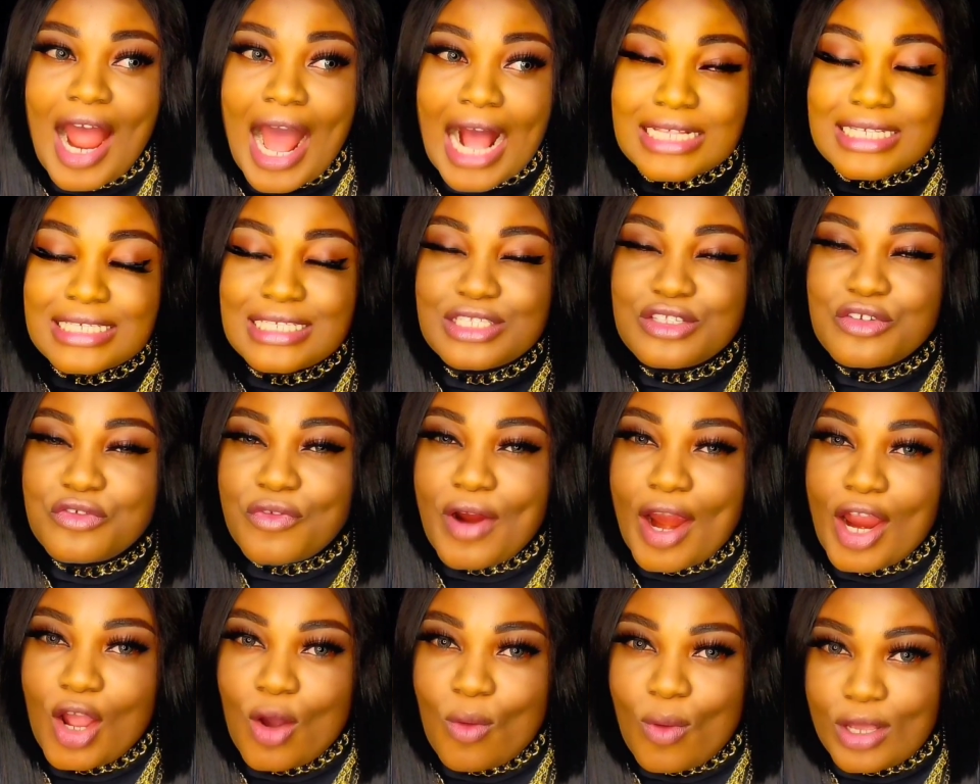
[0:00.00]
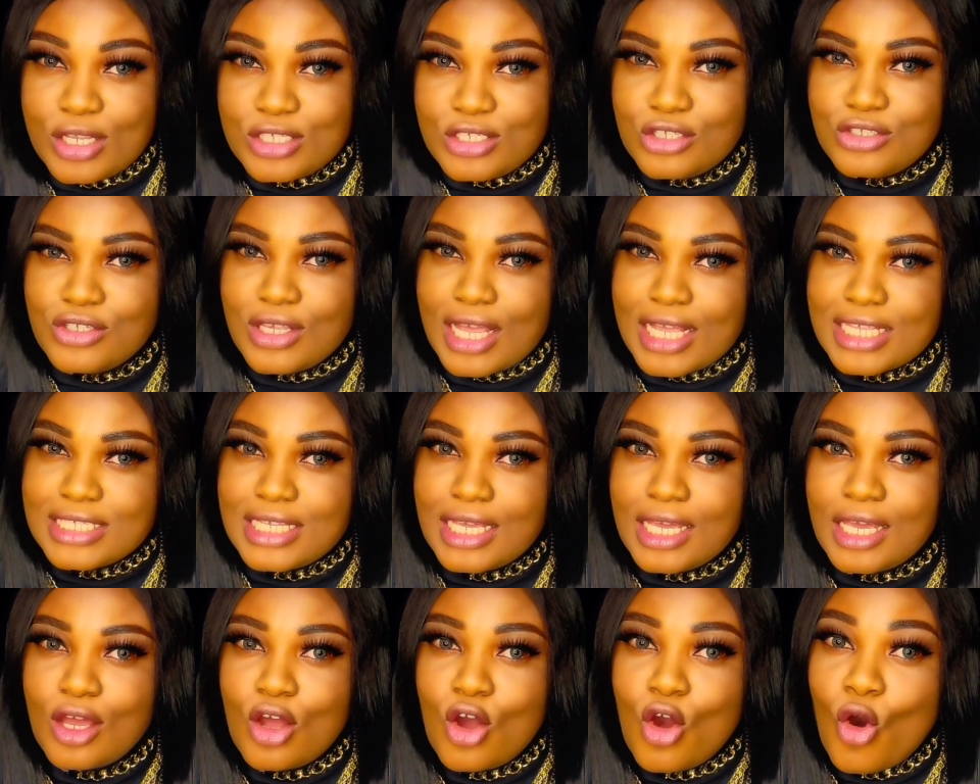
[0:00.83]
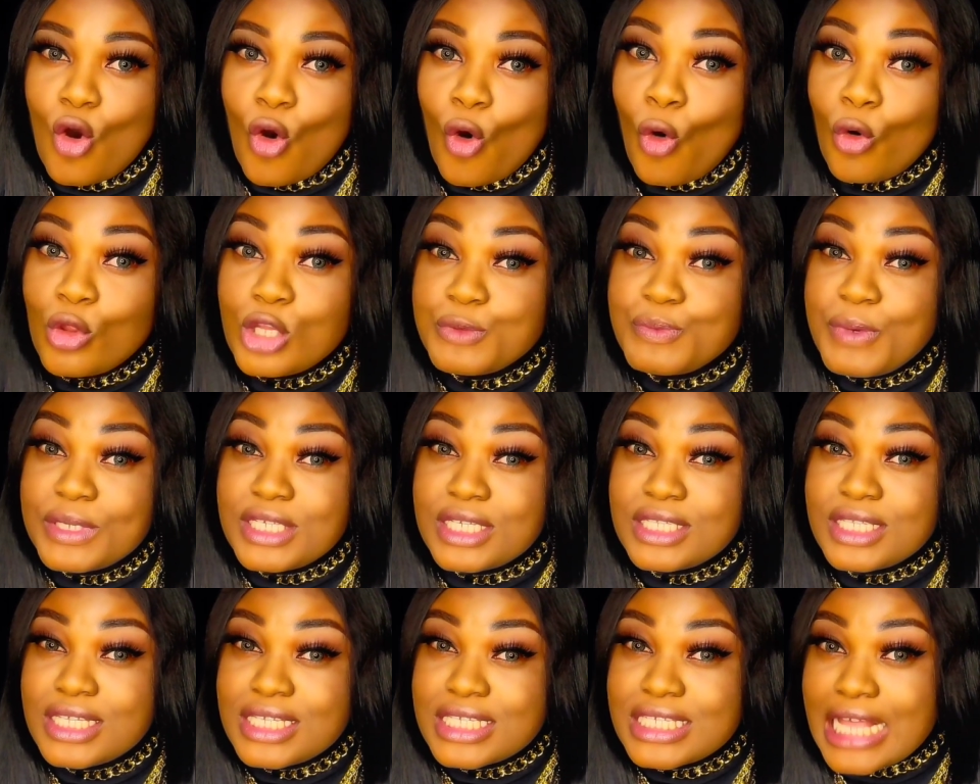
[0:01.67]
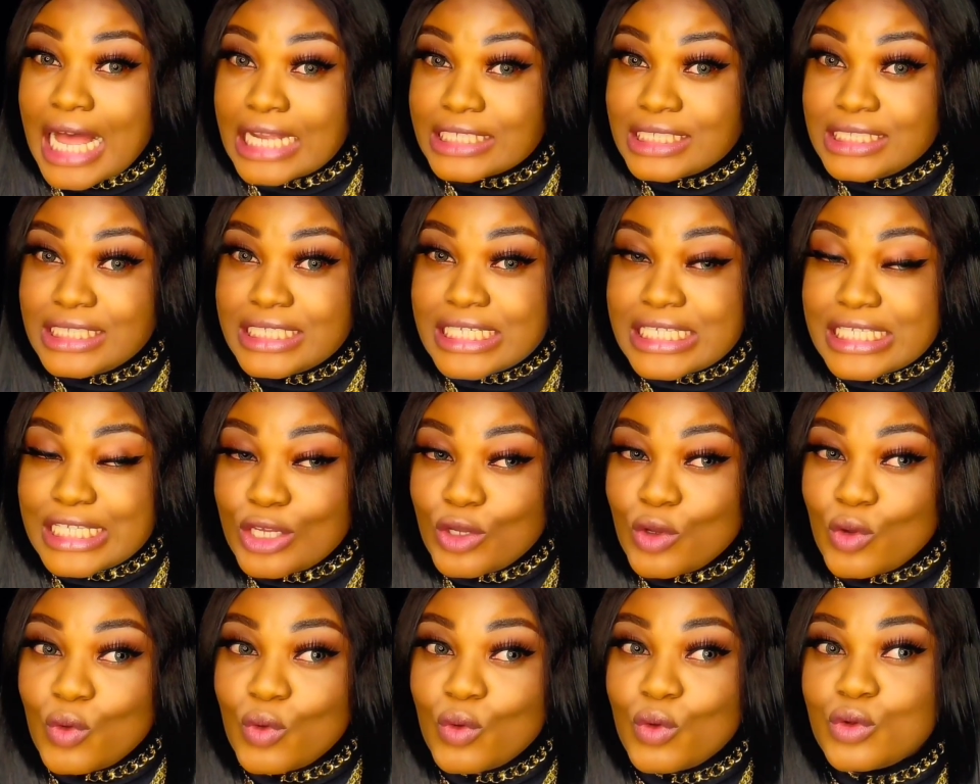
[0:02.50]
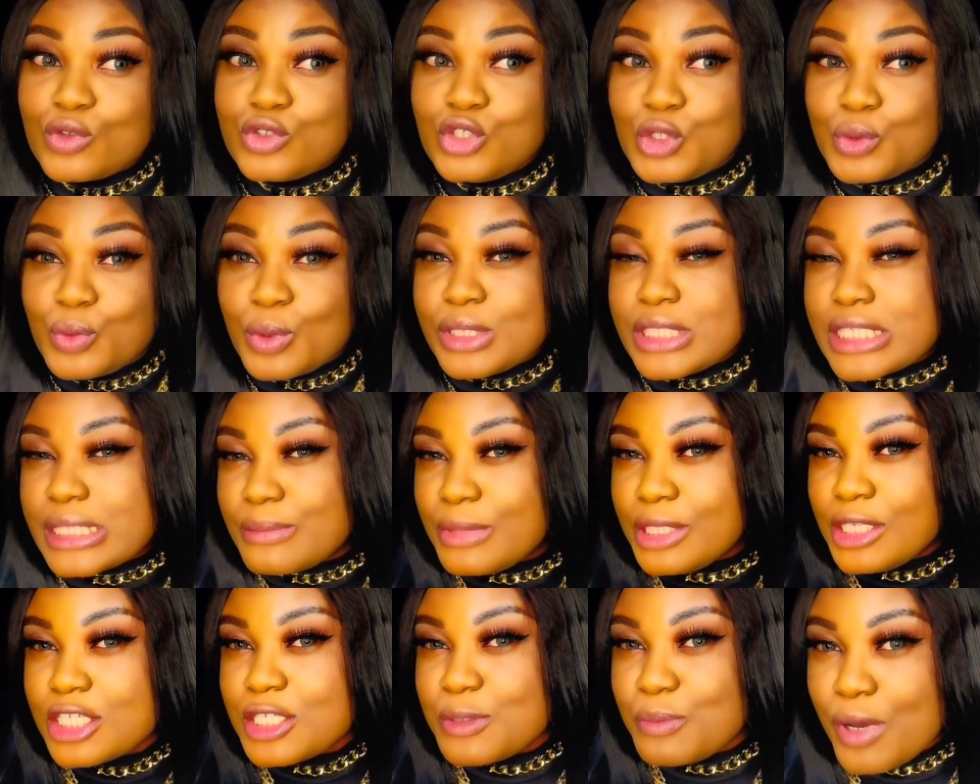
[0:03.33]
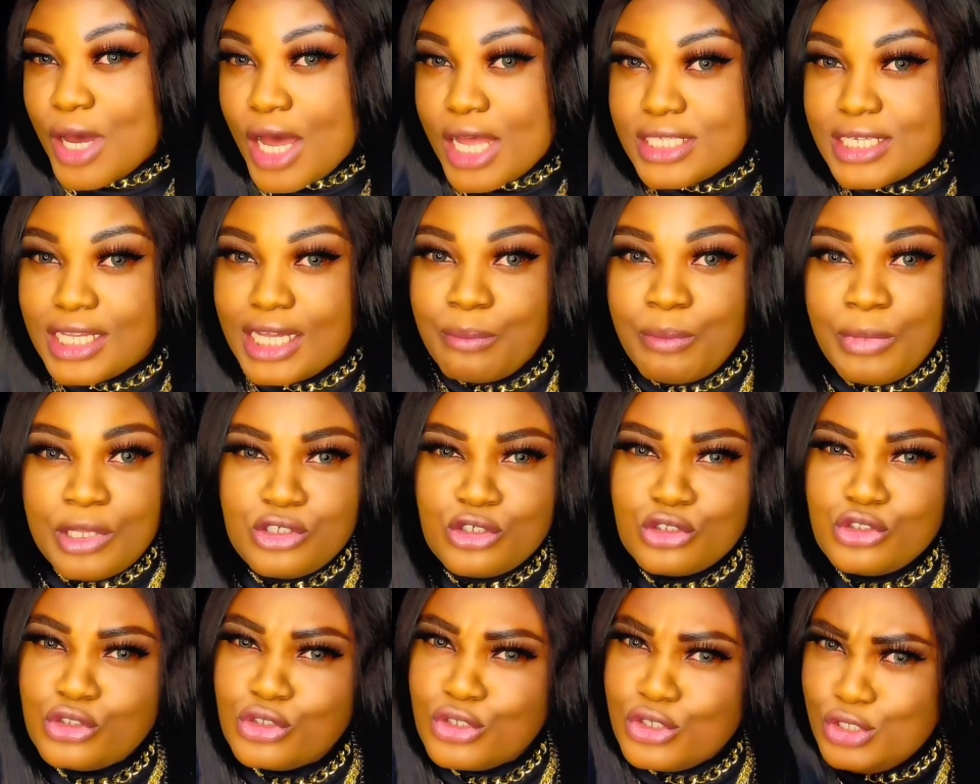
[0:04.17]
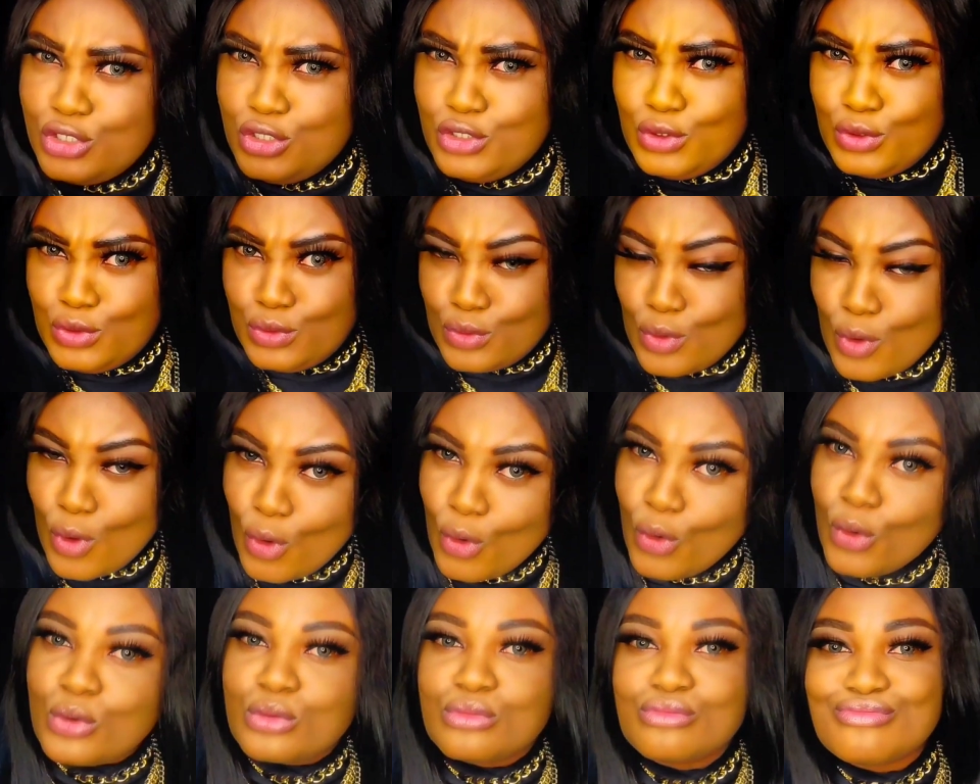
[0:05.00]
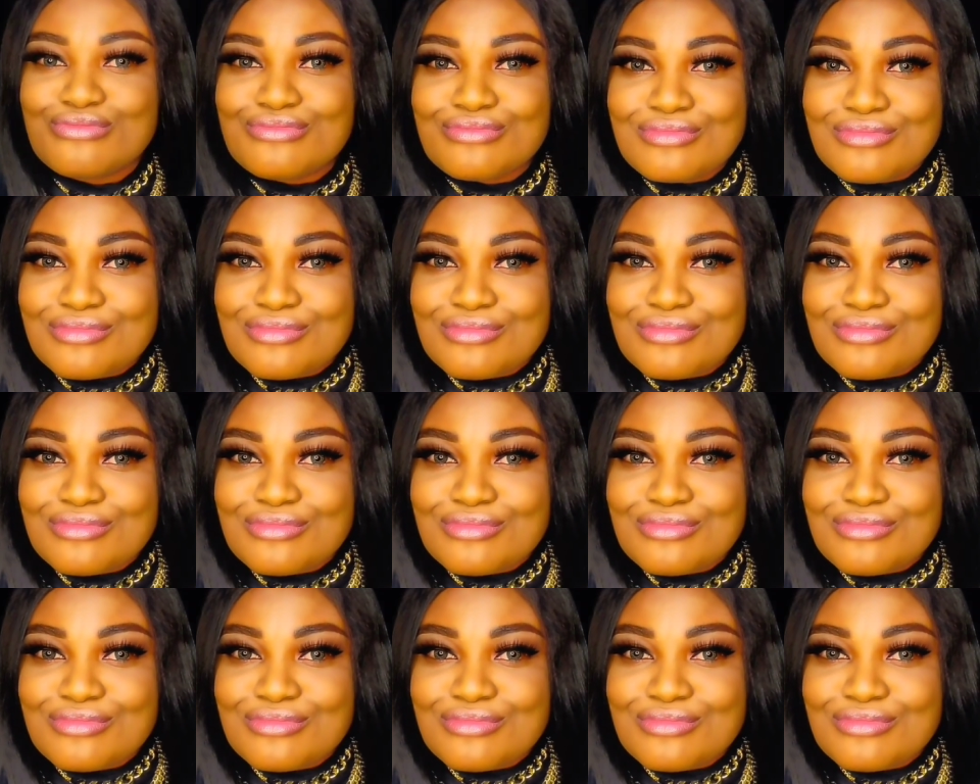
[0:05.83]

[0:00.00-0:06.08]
by asking the right question, you can say, "Oh, this person is actually single. Do you want to meet this person? Let me introduce you." Oh,